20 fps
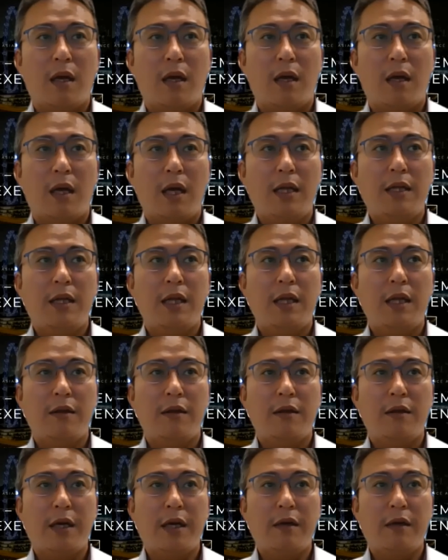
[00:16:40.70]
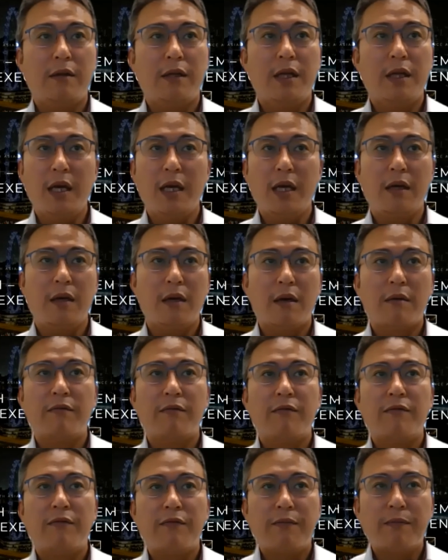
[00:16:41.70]
And then the second day, I'm
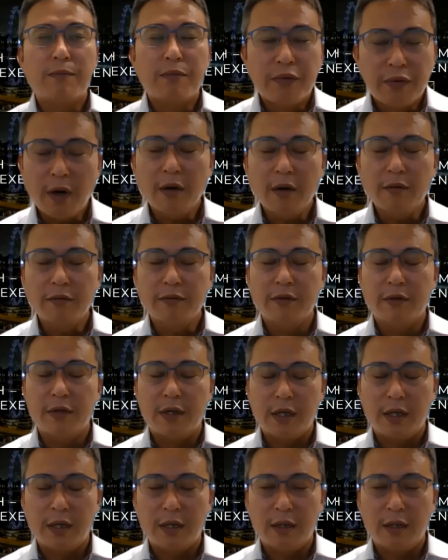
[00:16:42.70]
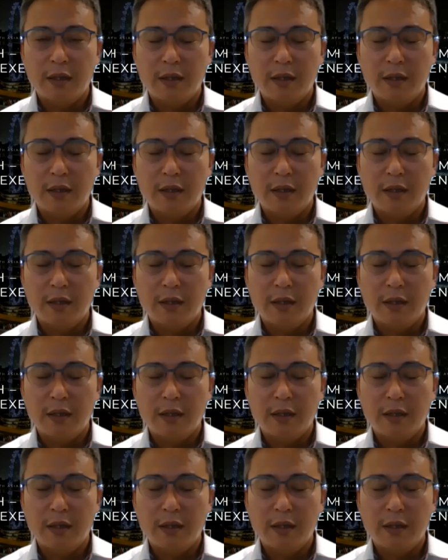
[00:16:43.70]
proudly